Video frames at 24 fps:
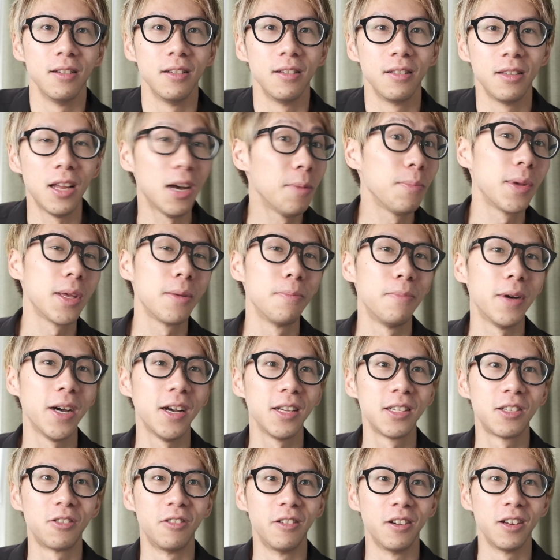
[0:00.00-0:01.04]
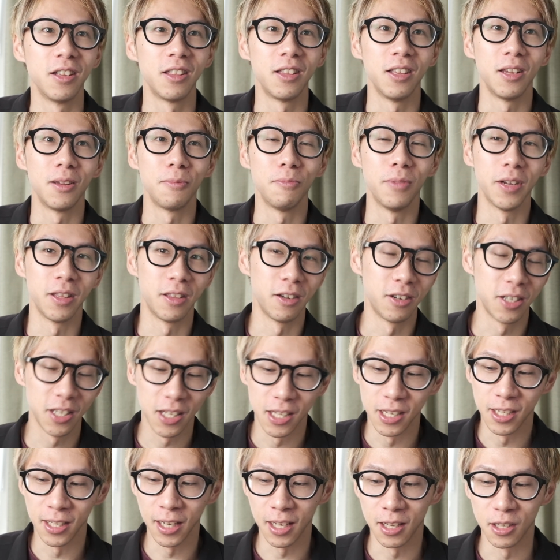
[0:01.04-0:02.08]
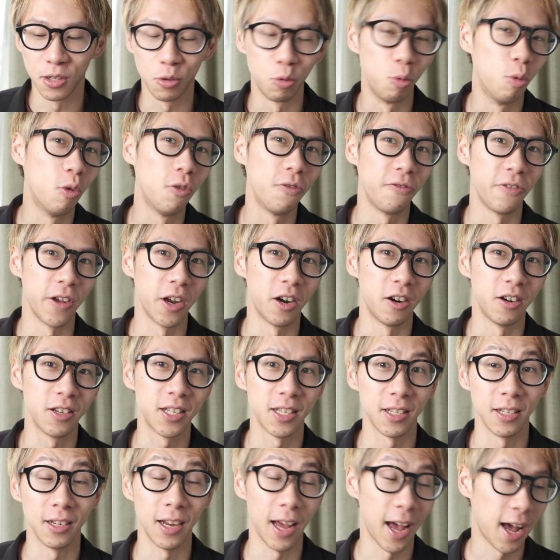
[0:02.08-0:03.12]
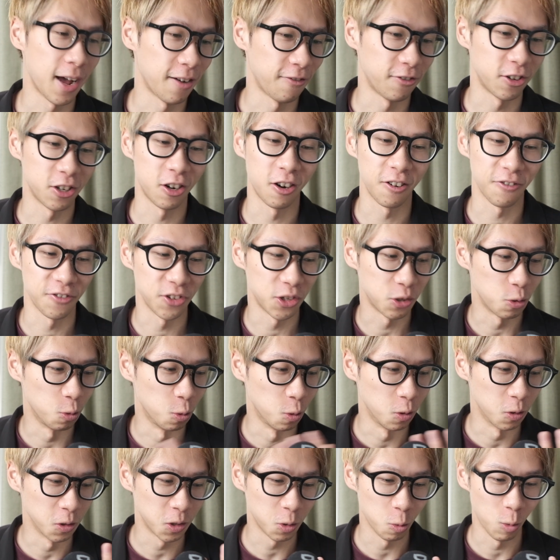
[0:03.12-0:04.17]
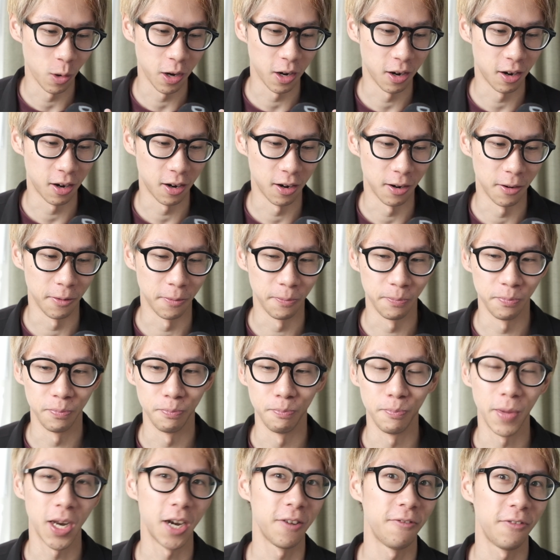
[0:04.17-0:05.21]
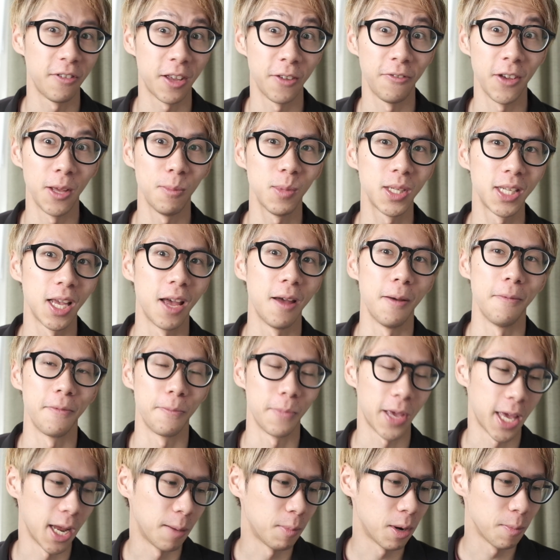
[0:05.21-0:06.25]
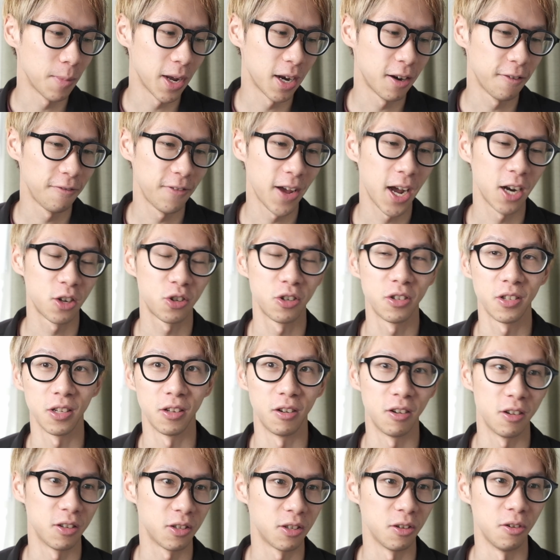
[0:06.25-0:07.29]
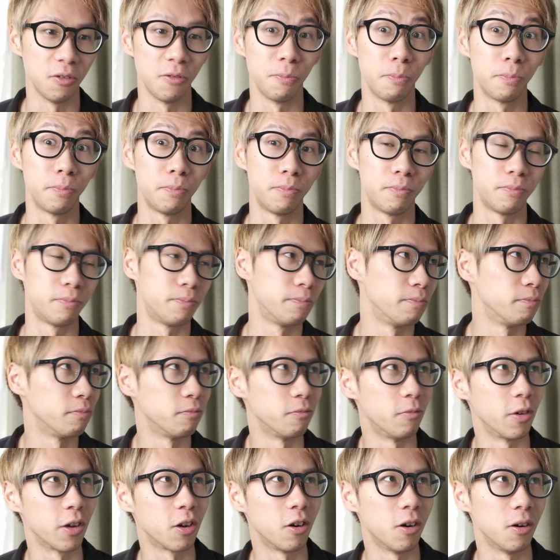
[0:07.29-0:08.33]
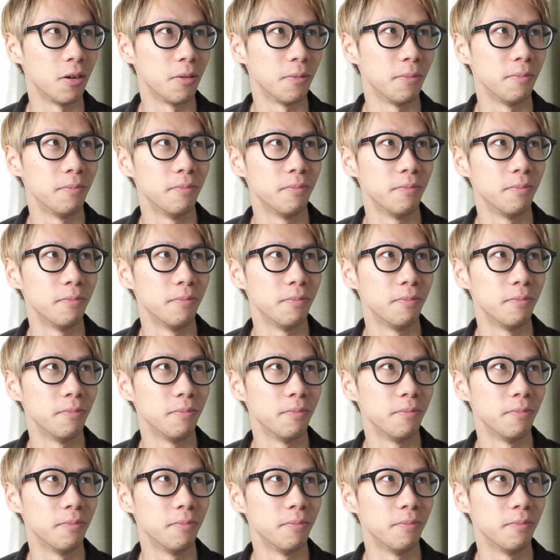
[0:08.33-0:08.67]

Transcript: not being biased or anything, but there's these like school fairs at photography schools where famous camera manufacturers and also what we call